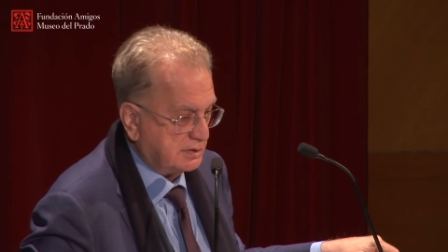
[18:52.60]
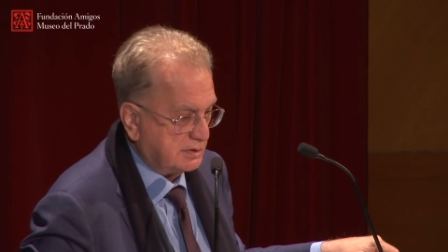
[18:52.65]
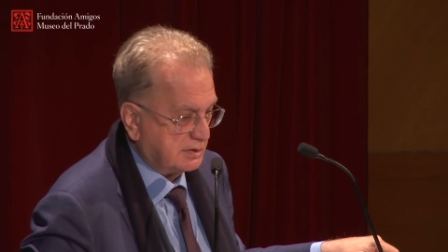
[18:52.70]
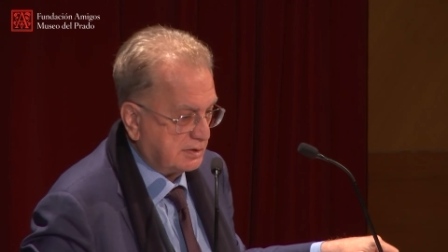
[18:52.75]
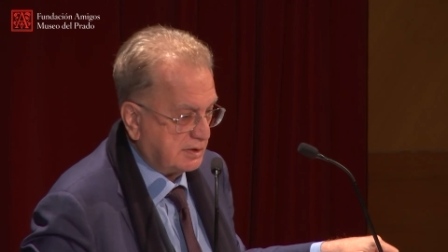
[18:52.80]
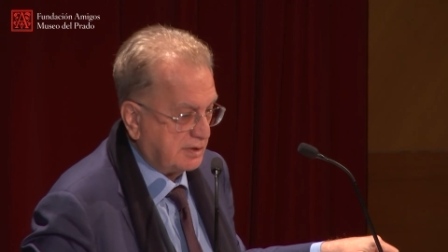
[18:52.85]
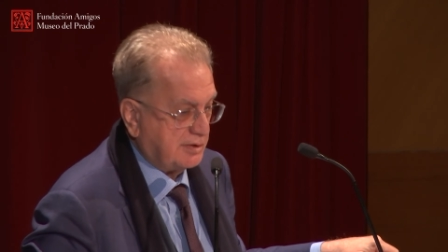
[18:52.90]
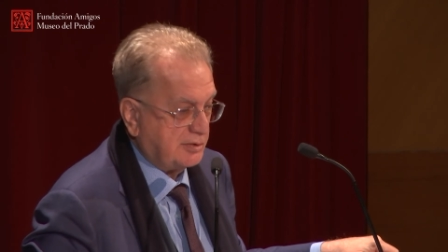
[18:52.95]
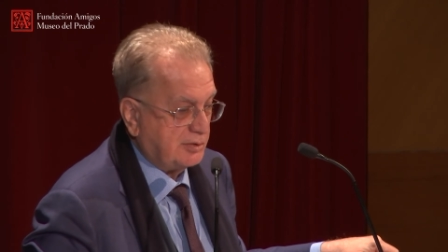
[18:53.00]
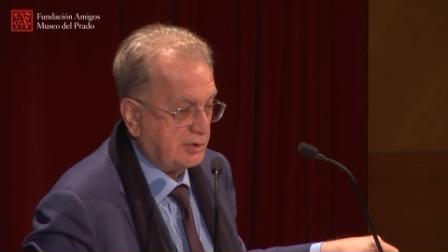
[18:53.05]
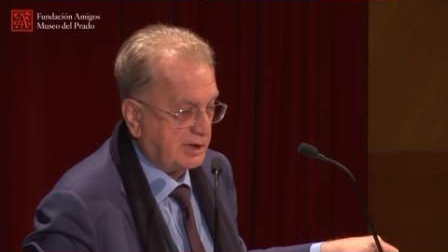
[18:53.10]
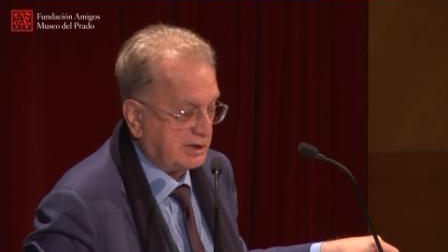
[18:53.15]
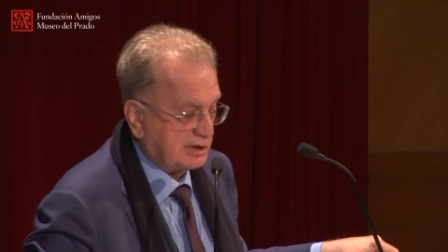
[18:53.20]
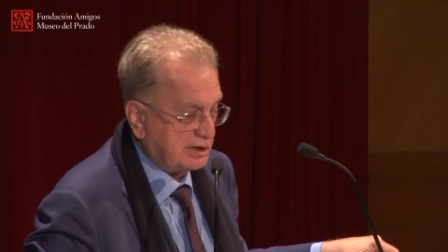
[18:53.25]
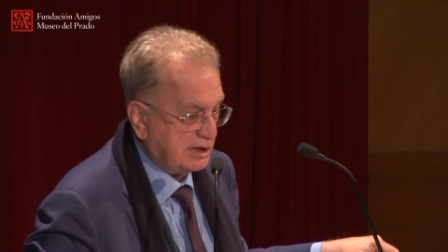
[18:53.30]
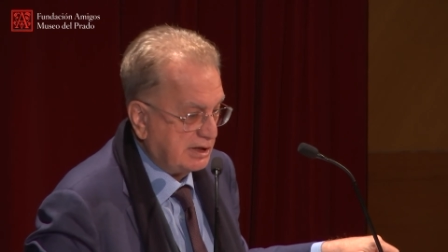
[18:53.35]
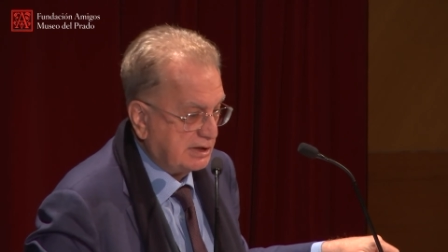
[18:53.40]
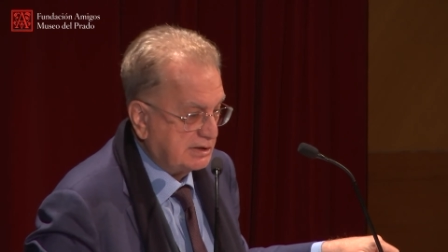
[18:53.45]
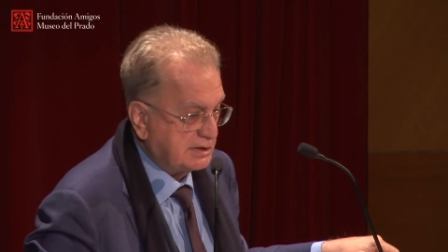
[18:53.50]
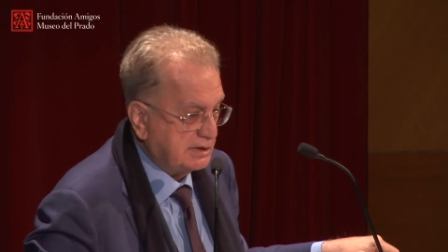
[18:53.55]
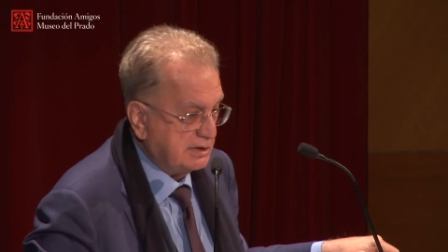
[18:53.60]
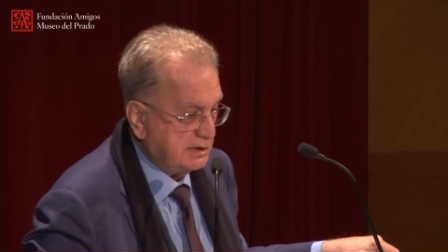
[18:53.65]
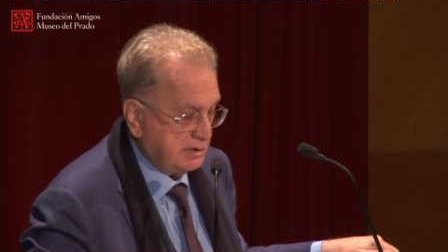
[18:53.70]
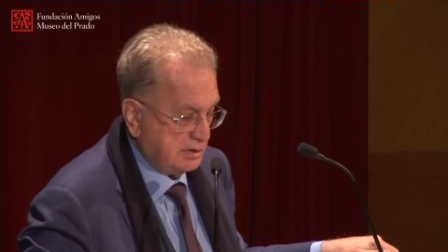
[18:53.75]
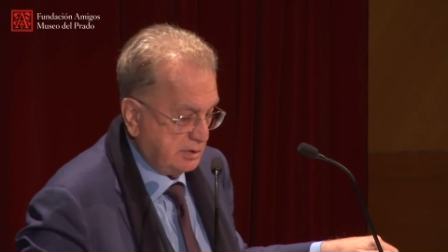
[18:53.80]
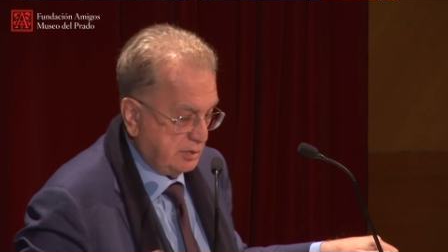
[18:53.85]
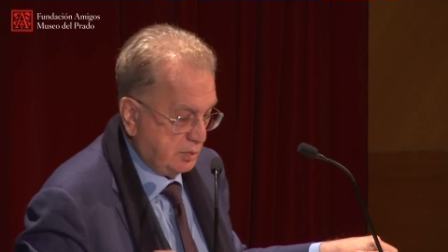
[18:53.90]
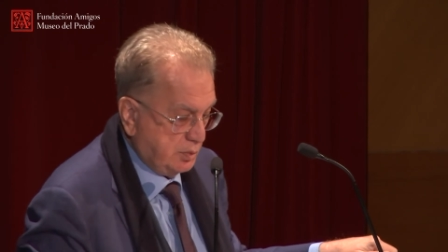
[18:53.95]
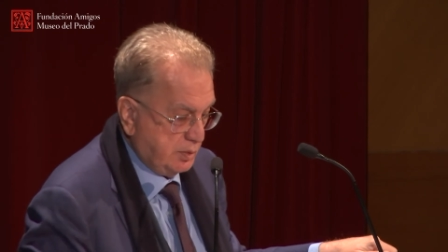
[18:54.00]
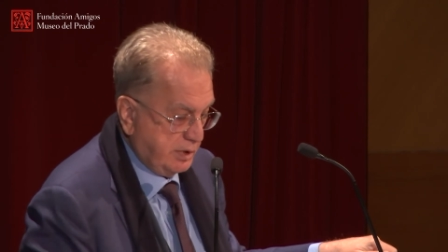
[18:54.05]
Catholic art.
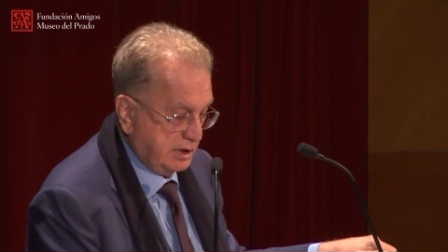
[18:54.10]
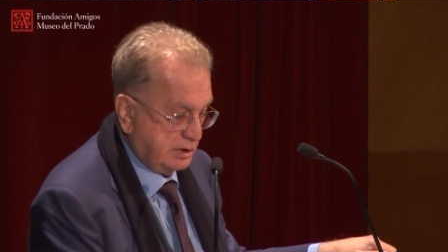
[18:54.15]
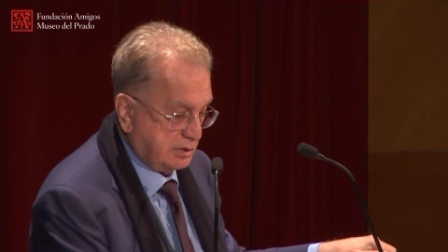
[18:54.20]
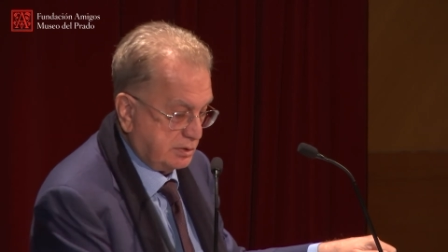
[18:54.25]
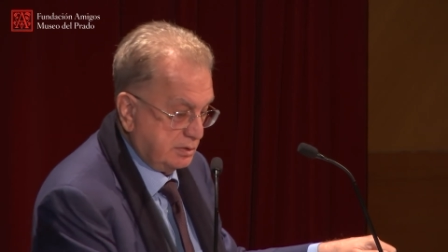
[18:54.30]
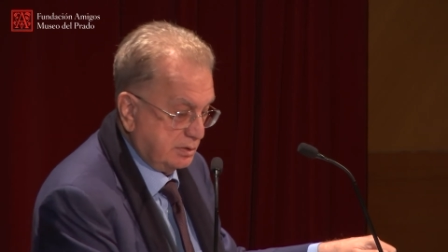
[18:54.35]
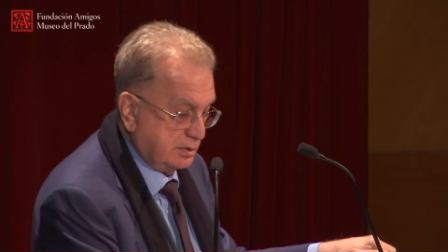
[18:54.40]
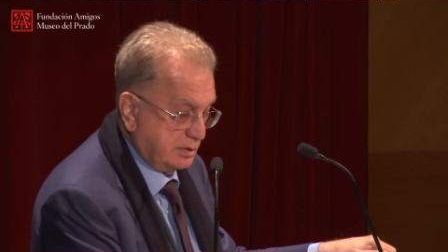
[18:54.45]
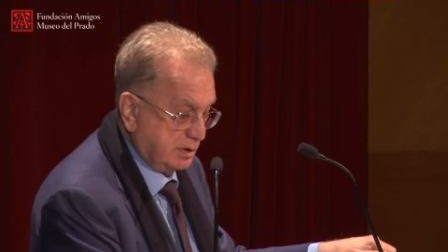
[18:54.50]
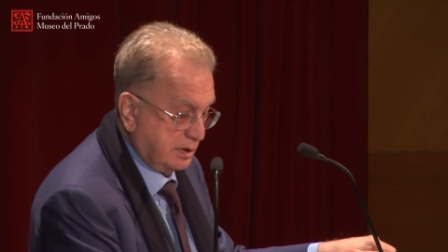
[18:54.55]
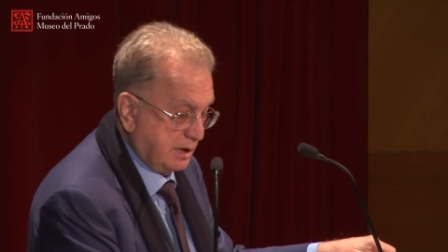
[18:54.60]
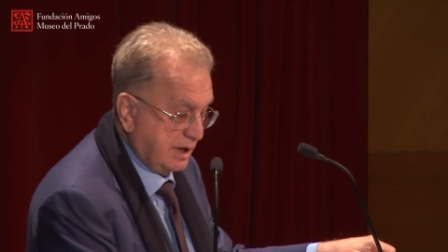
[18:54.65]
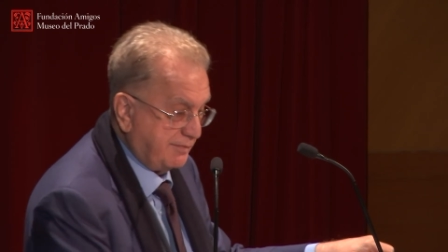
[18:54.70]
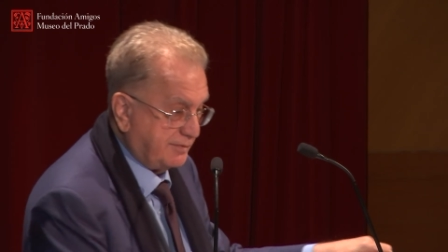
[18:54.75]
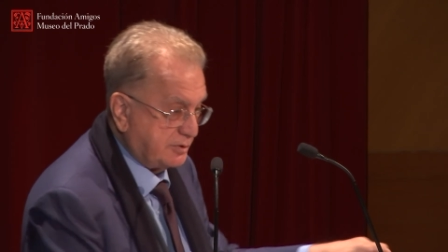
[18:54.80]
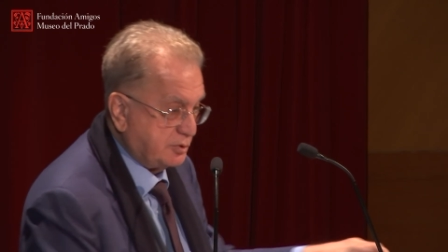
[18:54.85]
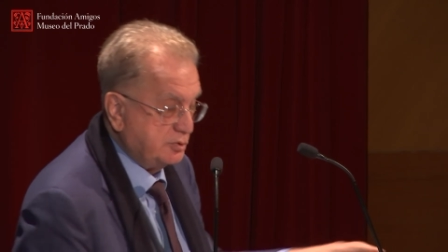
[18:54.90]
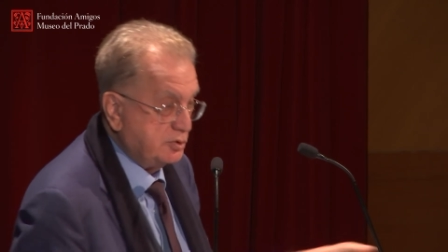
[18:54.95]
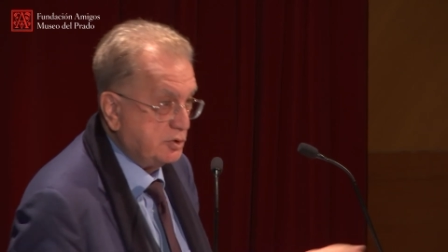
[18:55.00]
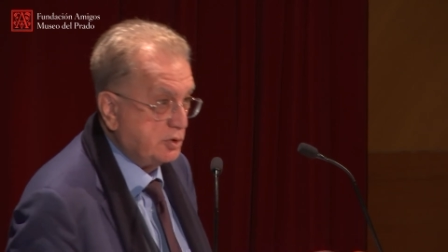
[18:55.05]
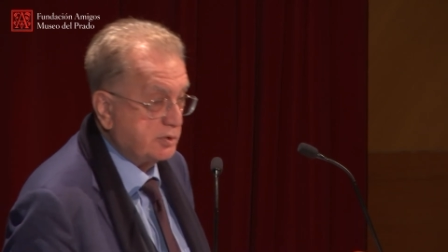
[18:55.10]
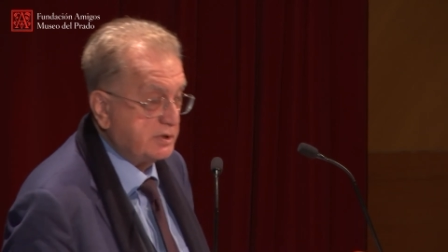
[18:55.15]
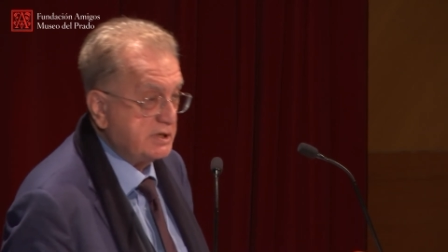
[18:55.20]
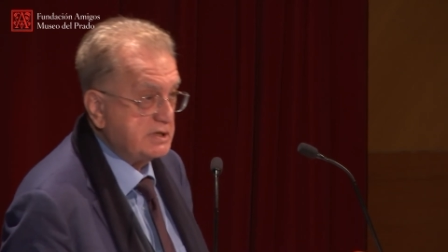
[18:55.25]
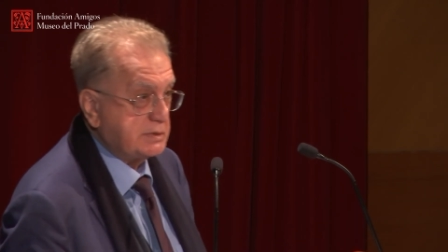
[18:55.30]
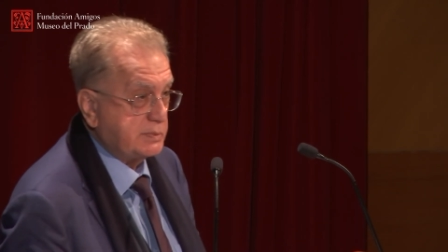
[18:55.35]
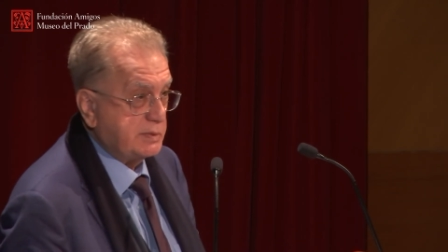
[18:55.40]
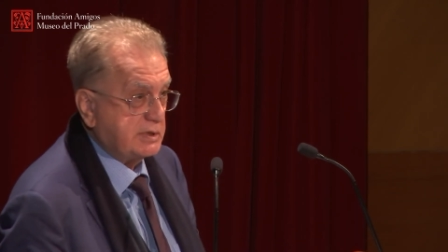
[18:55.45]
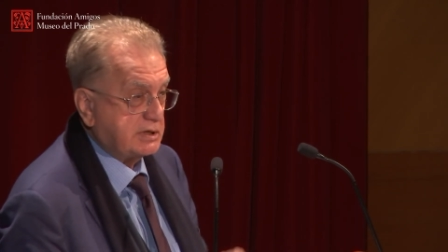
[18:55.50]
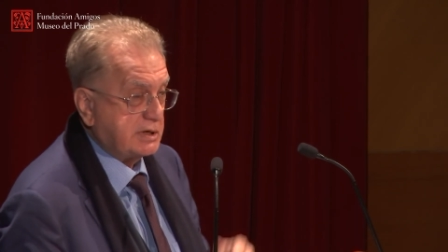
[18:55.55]
We have to know
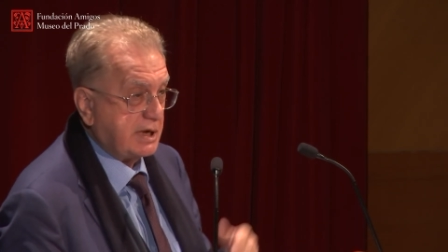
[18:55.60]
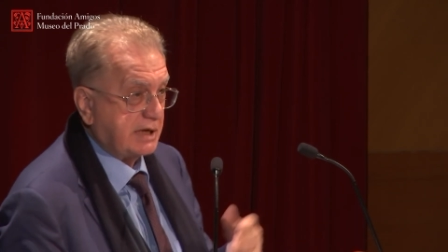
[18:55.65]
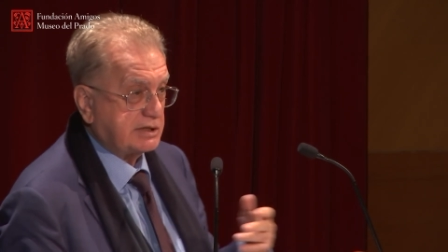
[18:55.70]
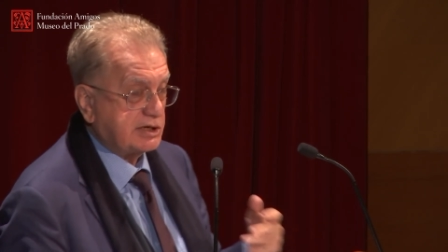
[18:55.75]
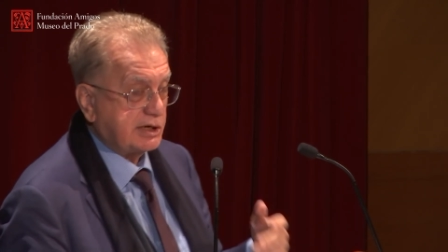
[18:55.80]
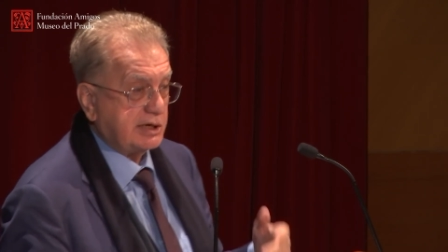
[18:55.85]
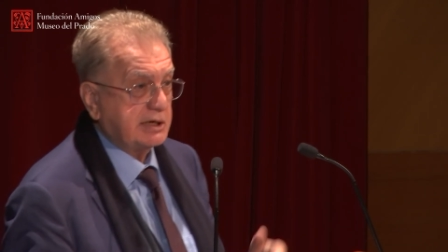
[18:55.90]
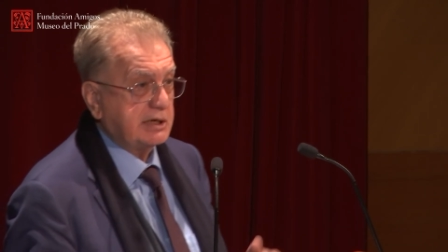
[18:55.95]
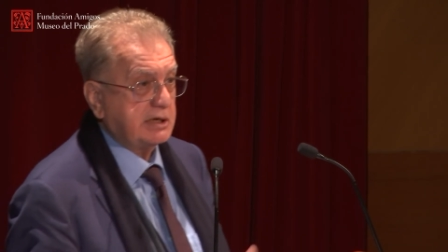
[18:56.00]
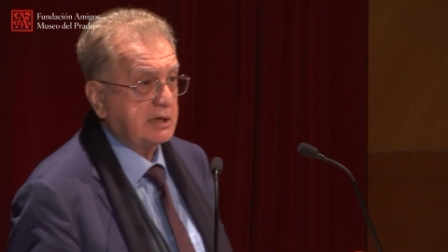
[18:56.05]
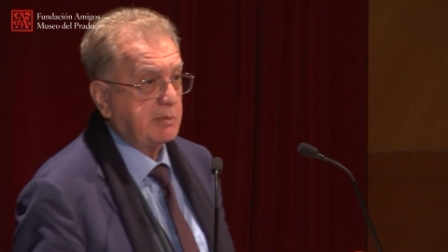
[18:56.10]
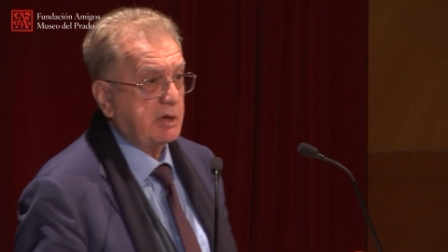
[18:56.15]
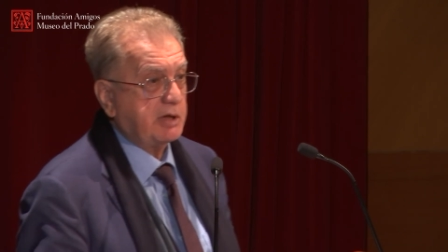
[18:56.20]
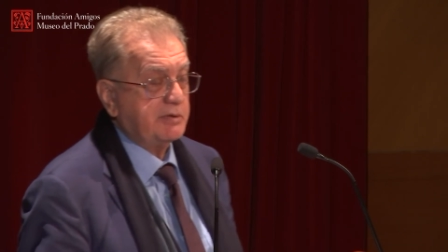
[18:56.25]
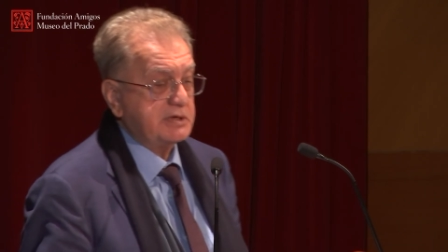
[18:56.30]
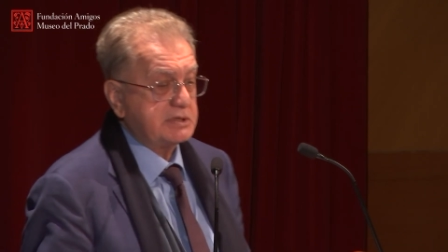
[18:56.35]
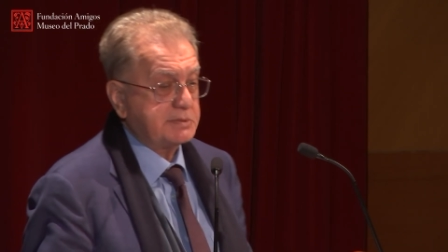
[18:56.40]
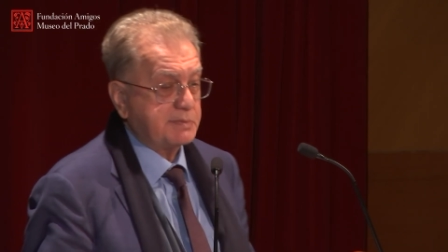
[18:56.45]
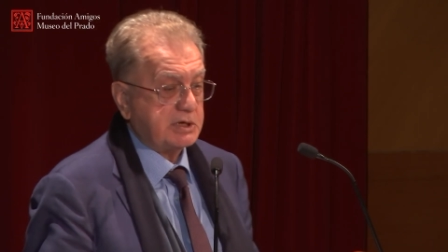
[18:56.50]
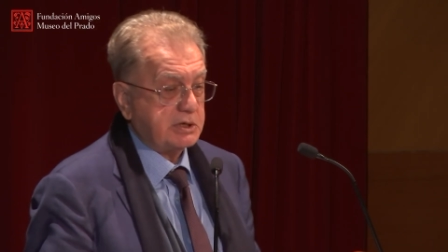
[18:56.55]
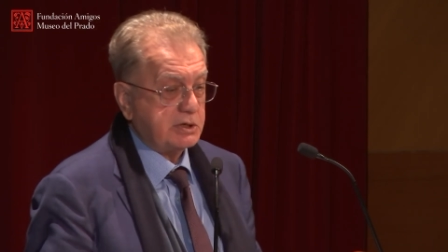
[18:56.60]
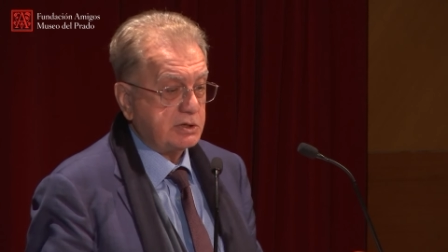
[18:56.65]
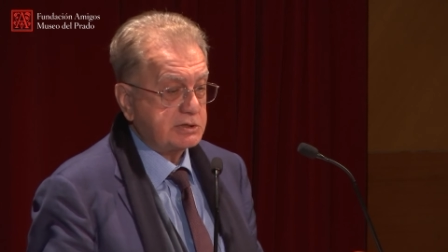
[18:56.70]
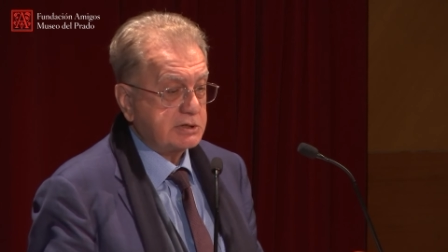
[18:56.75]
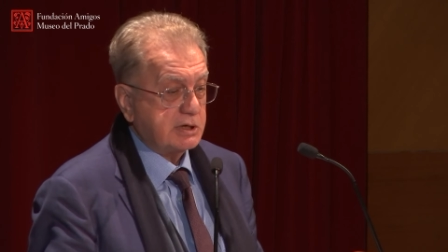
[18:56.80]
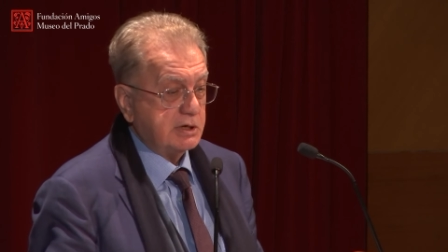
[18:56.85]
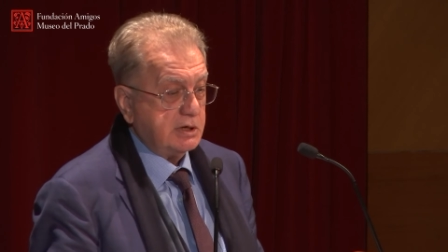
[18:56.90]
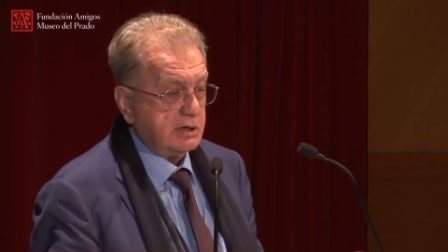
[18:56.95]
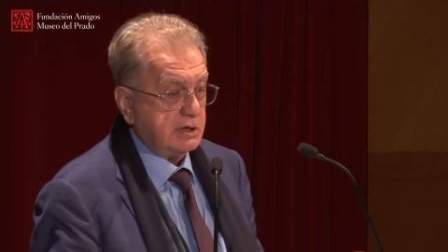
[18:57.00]
this, we are telling about this because